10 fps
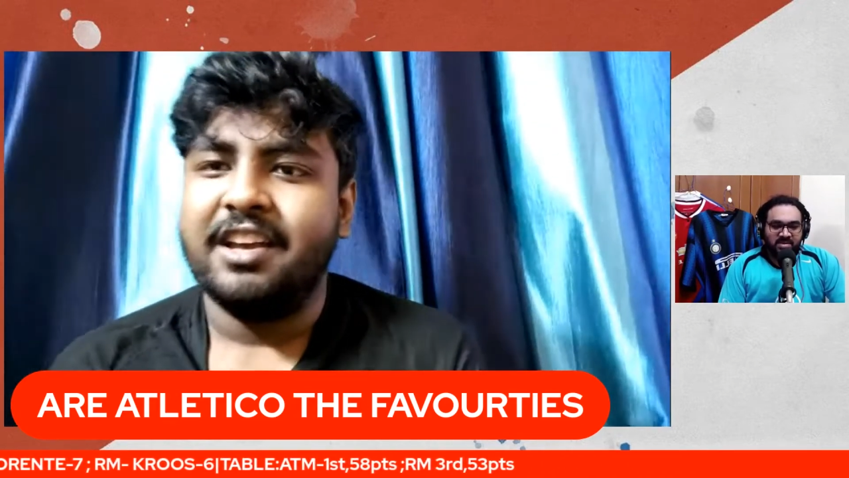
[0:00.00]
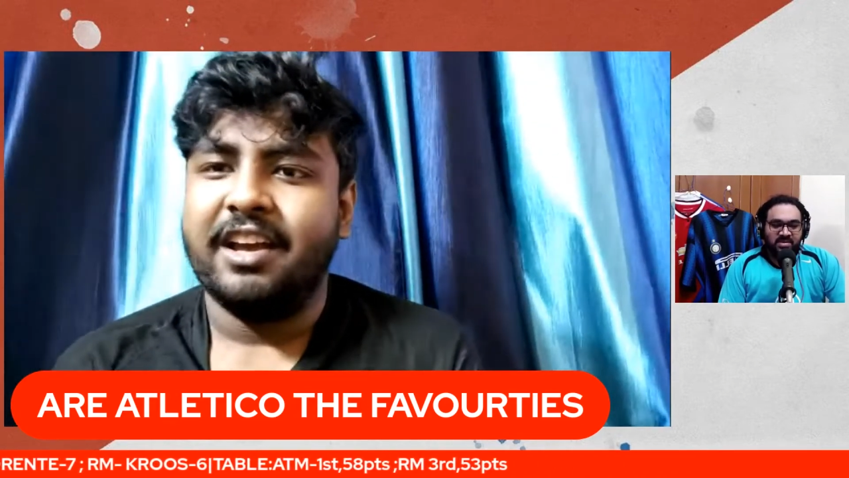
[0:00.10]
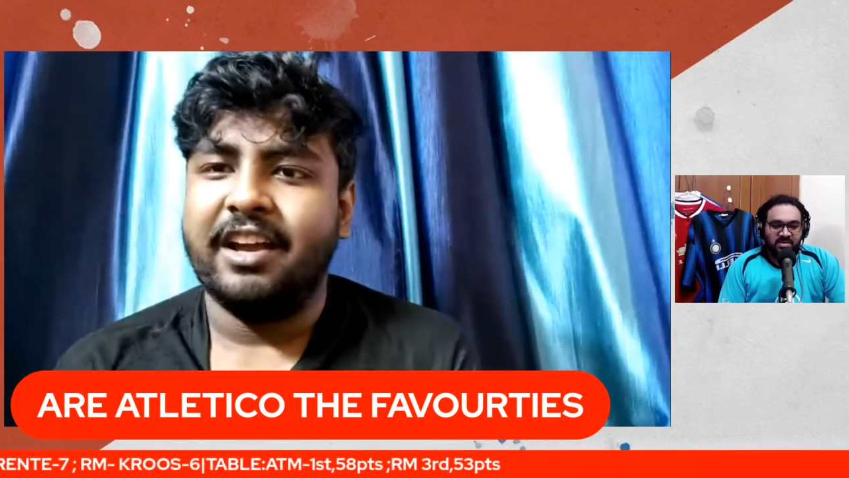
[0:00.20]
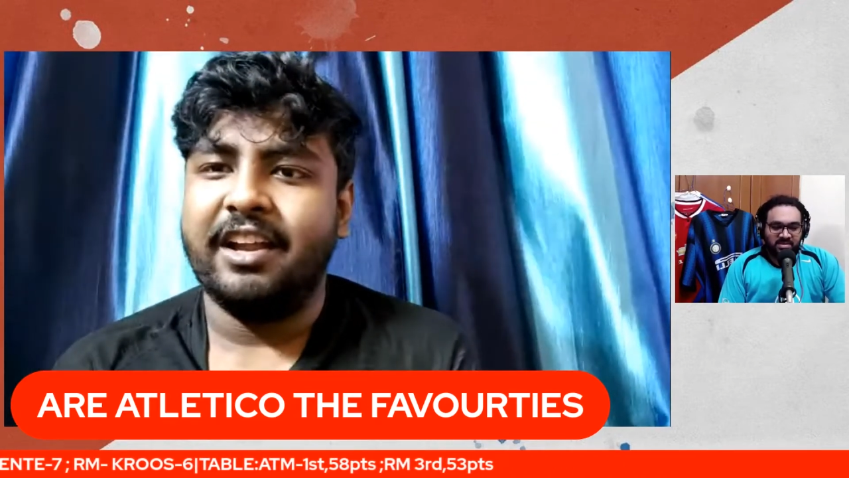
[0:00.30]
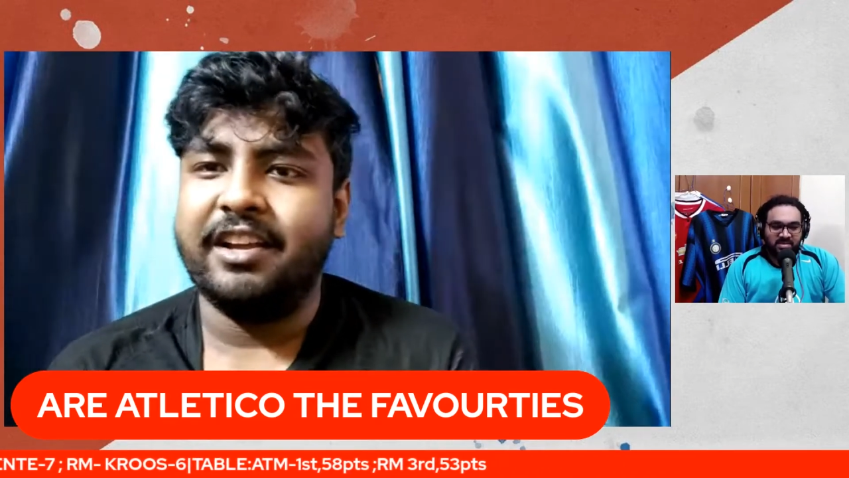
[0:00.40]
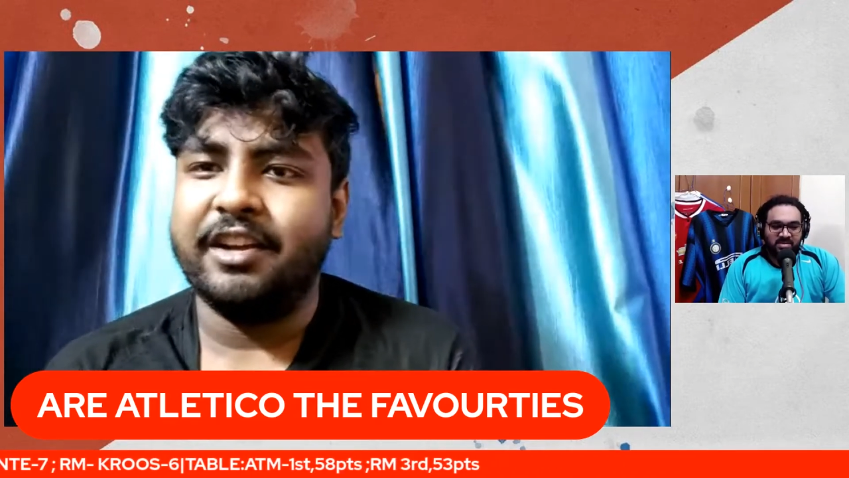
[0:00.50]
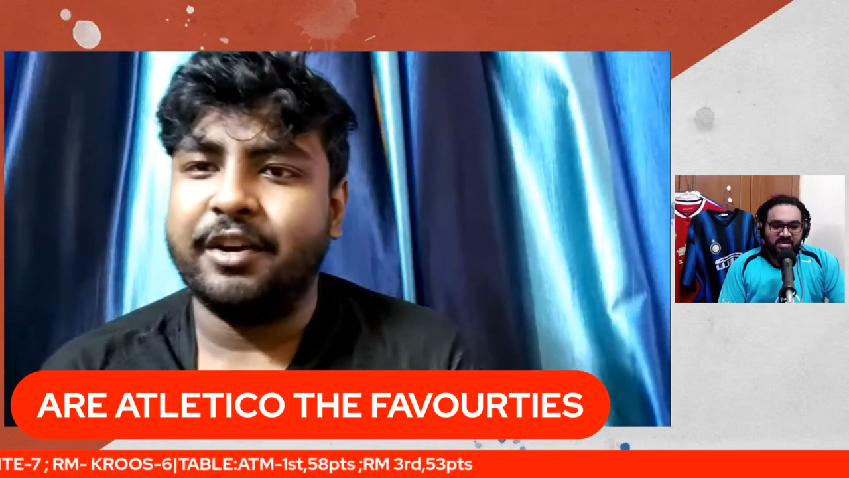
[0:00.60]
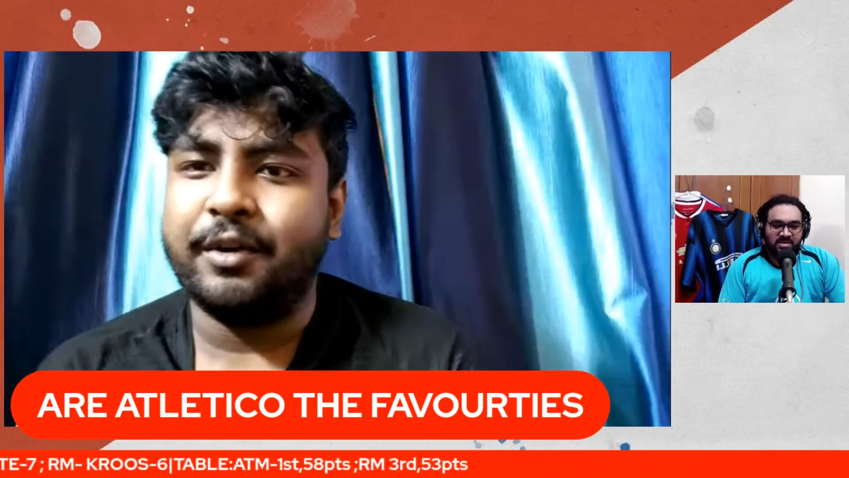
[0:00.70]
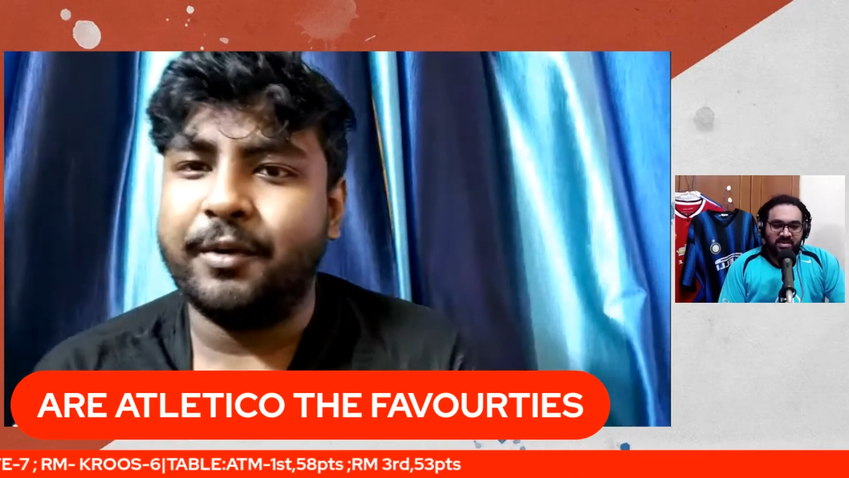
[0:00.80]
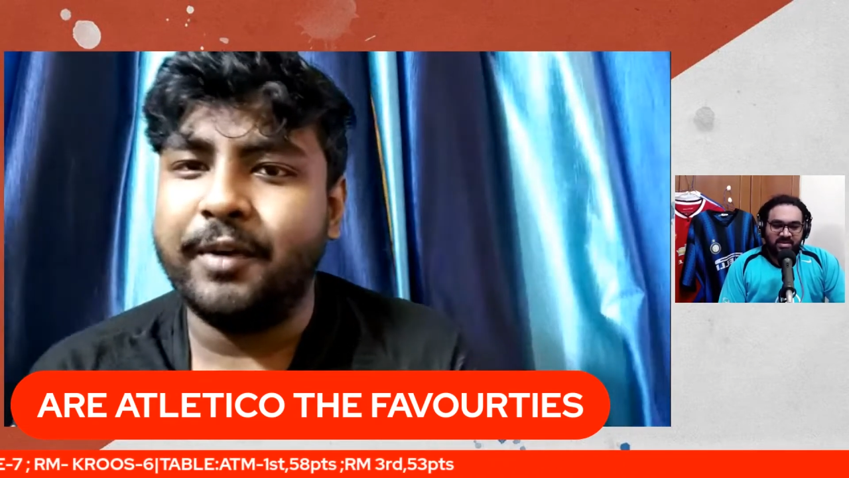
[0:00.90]

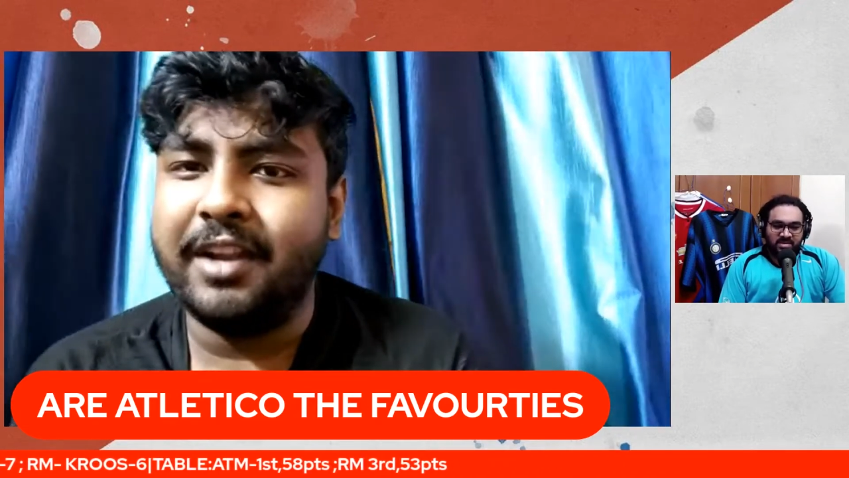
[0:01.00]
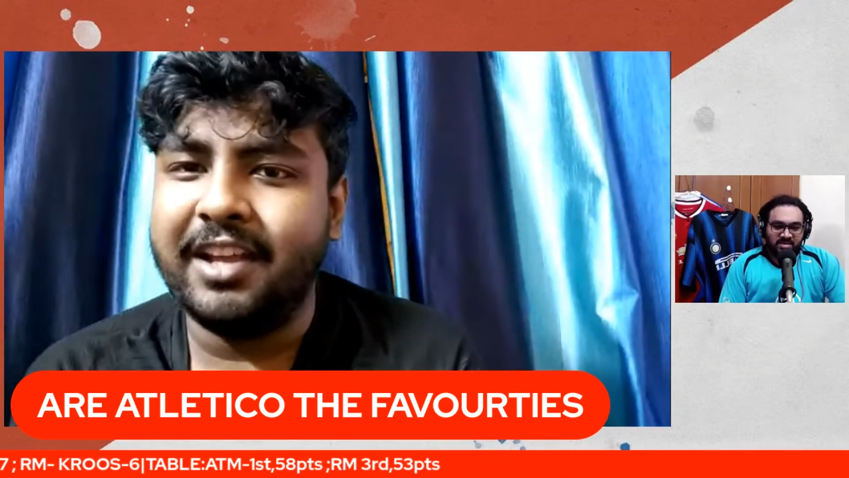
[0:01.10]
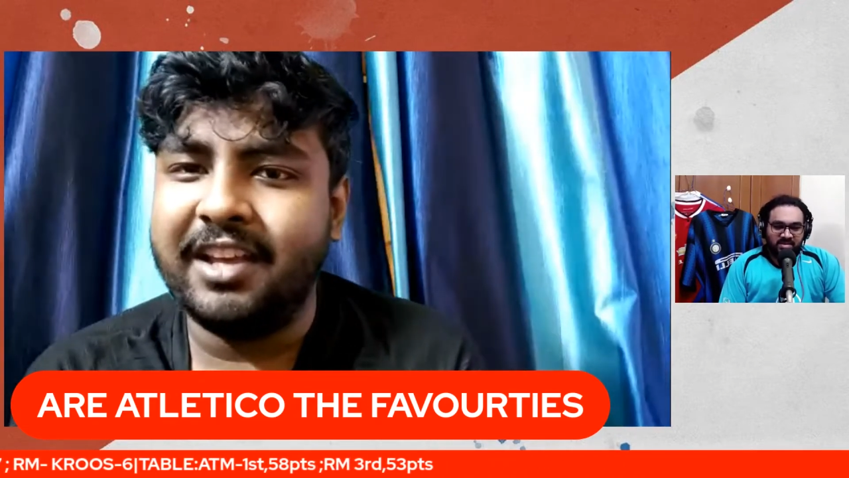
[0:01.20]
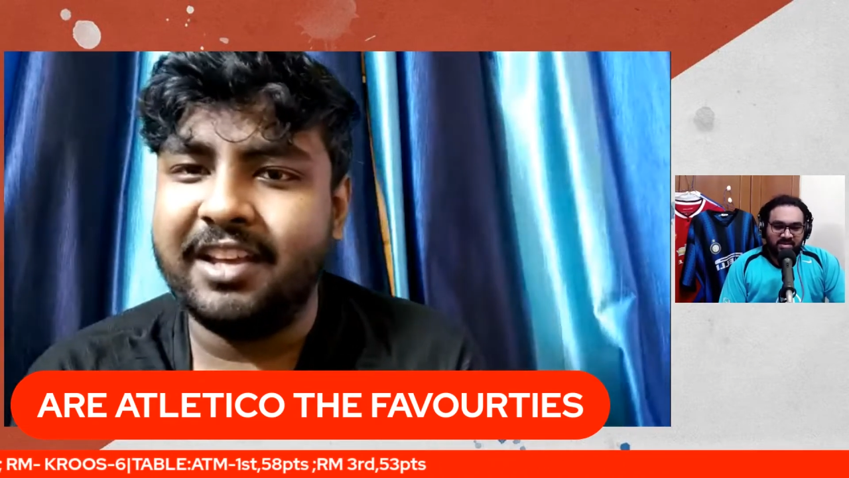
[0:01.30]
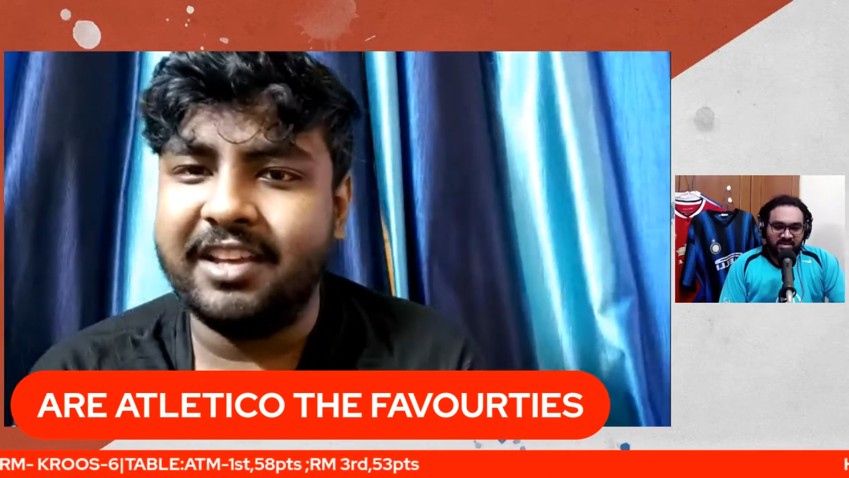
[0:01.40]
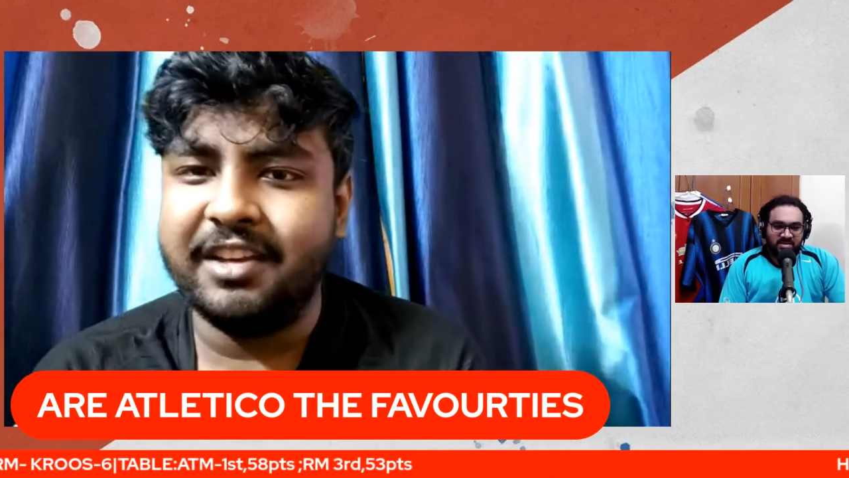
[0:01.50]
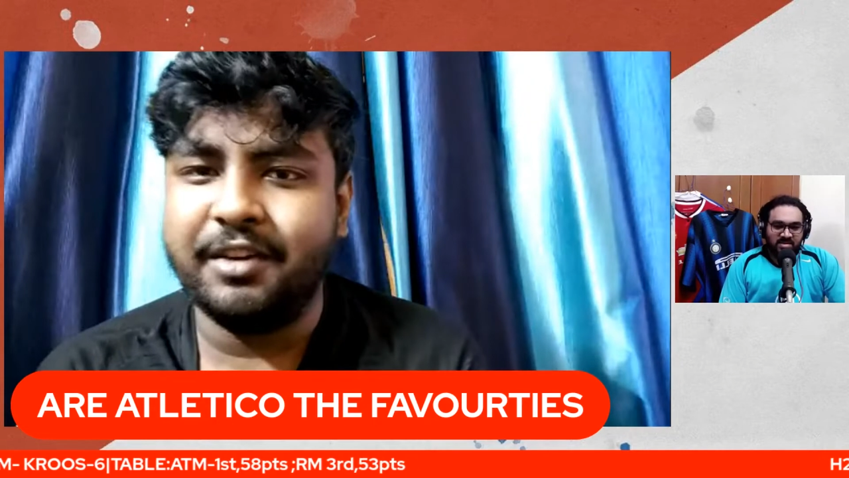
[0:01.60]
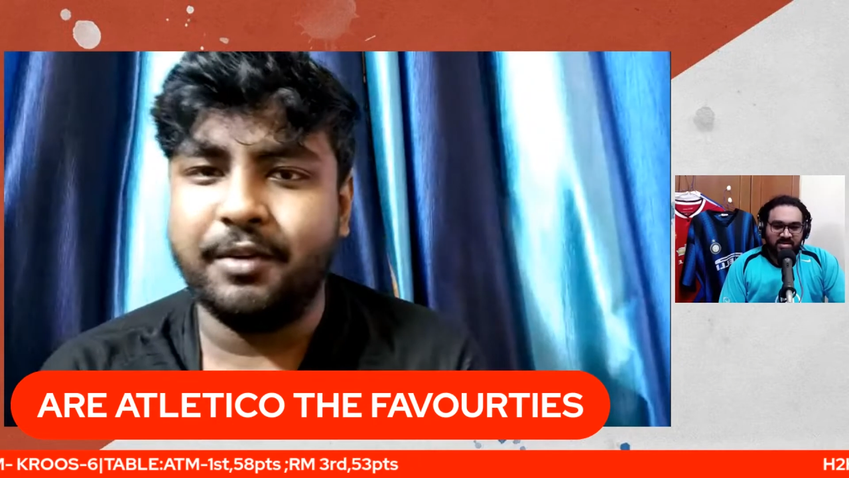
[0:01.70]
Only